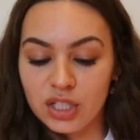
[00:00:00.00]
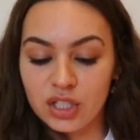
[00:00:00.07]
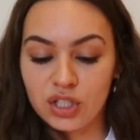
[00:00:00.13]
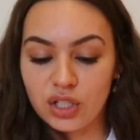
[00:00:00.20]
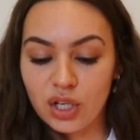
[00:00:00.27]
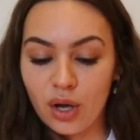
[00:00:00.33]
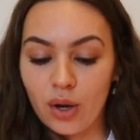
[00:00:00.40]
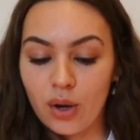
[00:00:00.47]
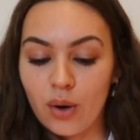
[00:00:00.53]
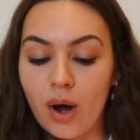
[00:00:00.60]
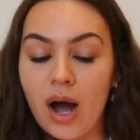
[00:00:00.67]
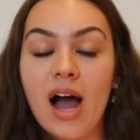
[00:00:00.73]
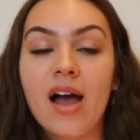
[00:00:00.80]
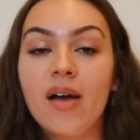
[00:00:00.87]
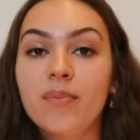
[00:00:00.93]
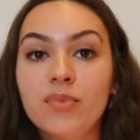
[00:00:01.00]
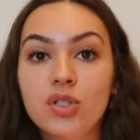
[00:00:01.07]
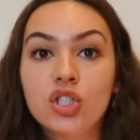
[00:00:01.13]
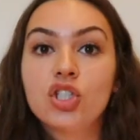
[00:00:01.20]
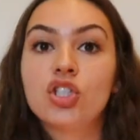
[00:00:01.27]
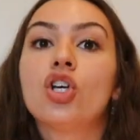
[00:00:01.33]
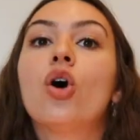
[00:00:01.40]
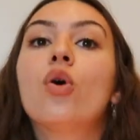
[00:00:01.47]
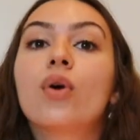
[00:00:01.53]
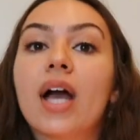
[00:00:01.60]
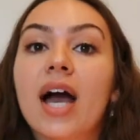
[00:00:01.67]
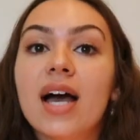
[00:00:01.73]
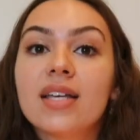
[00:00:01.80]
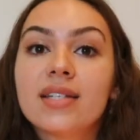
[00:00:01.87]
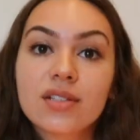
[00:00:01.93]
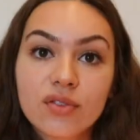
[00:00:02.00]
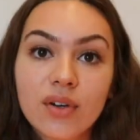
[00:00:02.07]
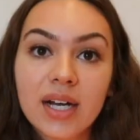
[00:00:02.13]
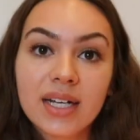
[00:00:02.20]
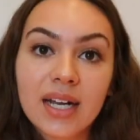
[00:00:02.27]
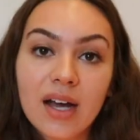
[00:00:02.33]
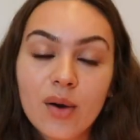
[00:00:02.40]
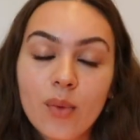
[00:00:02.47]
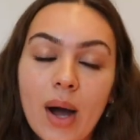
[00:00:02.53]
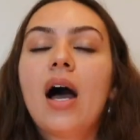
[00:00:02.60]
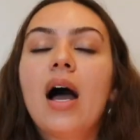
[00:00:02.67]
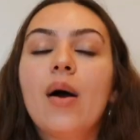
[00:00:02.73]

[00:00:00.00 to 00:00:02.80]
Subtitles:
So I'm so gassed right now.